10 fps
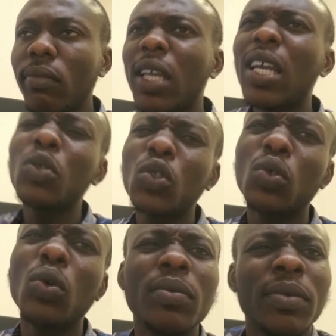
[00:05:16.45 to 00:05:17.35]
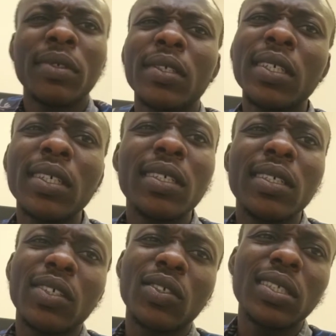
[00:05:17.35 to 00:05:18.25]
am good to go.
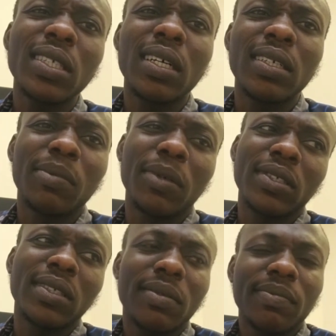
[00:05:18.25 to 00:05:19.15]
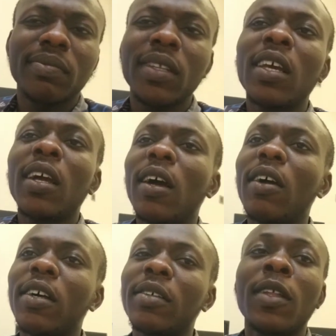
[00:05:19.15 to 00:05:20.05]
There's nothing hard about it. All
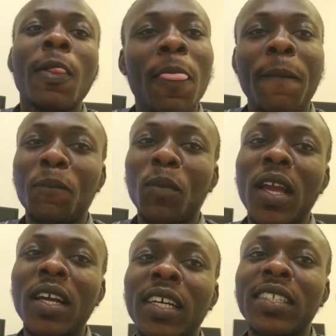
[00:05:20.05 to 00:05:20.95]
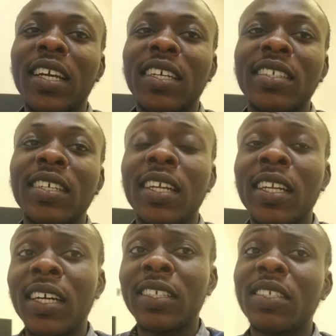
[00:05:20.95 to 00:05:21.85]
right. Uh, like I said
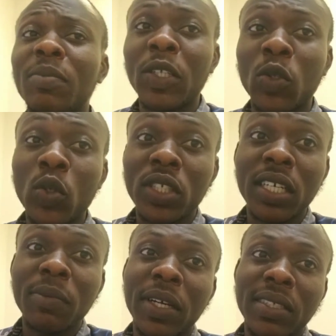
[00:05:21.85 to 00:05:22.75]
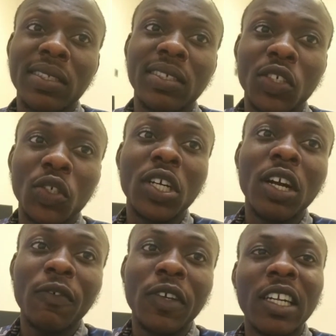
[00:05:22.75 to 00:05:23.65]
earlier, this is my third year practicing
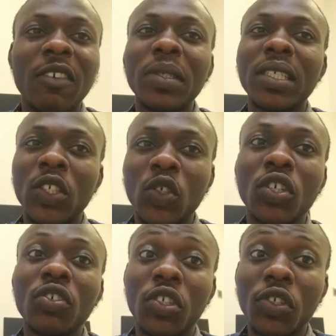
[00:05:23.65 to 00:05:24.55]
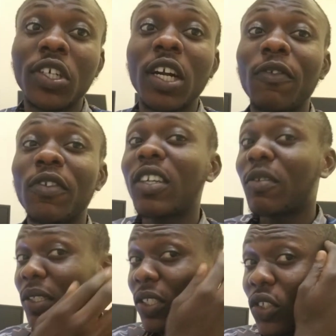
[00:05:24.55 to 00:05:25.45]
radiography, and I've been enjoying radiography. I've
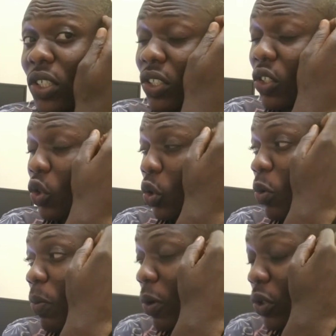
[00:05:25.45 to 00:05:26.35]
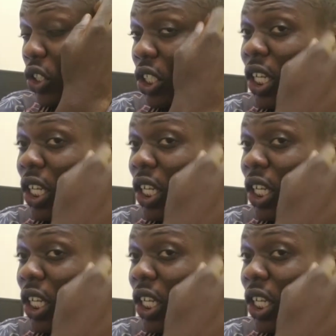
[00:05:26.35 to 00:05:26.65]
been enjoying it so much.